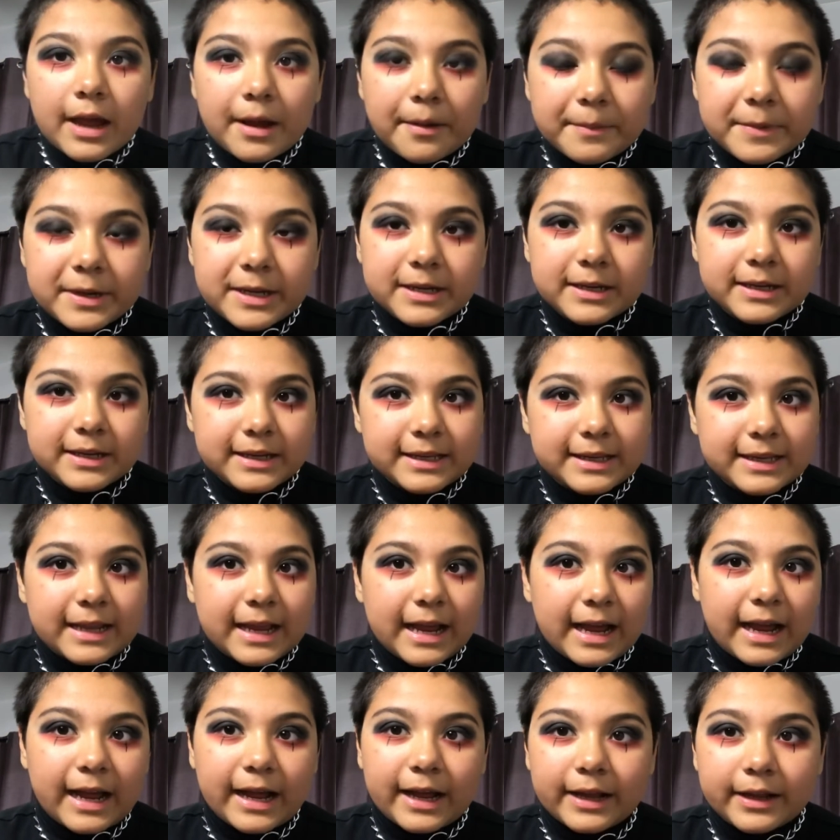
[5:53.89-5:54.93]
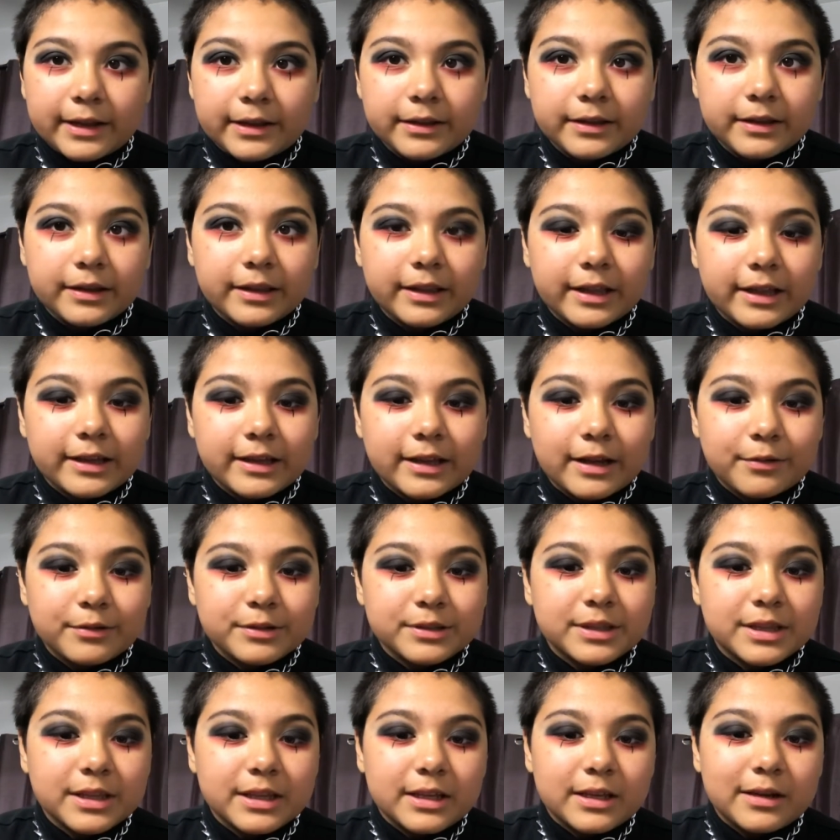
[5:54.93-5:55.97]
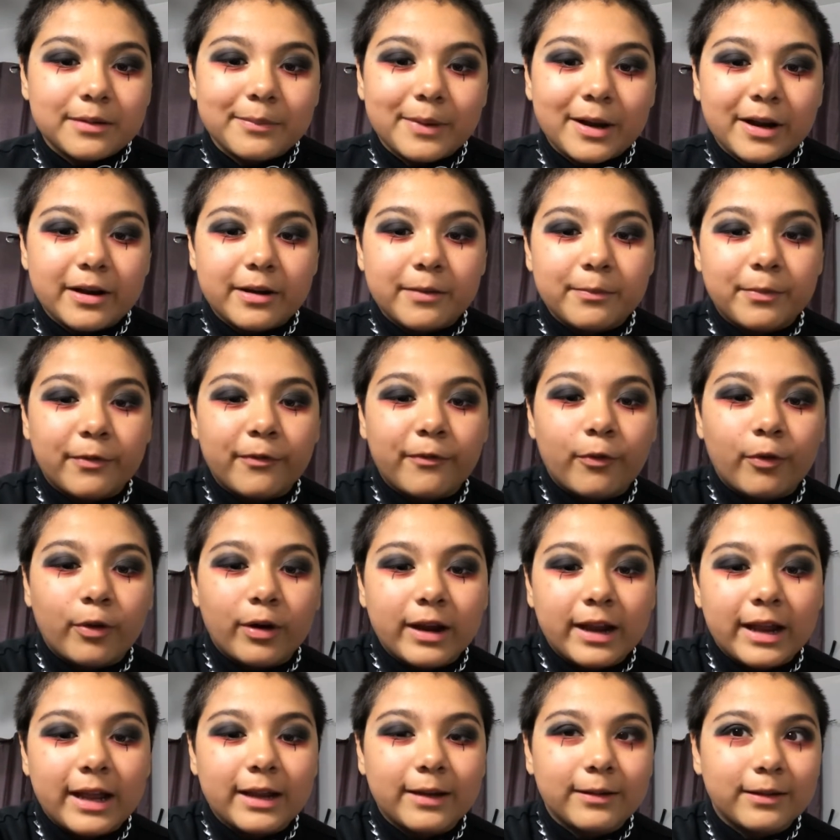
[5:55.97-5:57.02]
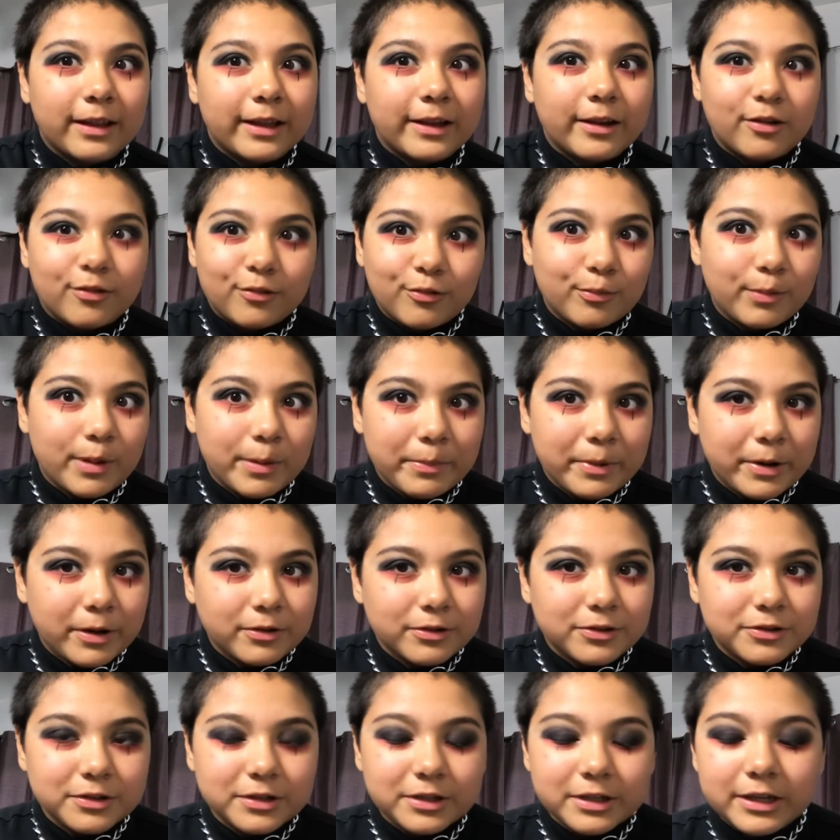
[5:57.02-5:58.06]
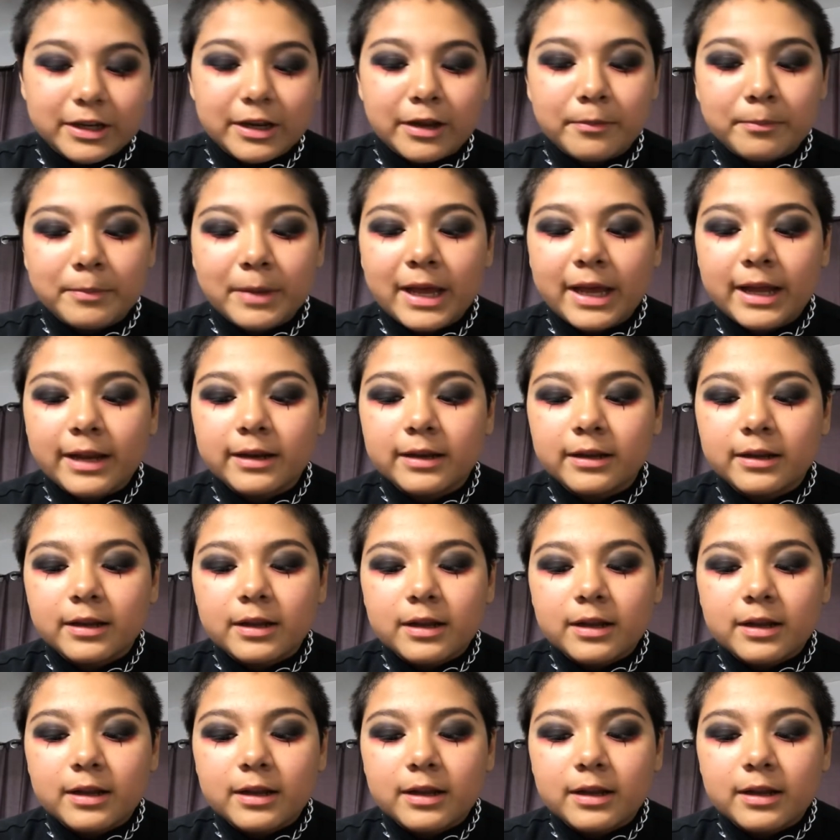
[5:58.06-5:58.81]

I mean, yeah, like I was thinking about it beforehand, like, oh, my parents are gonna get mad.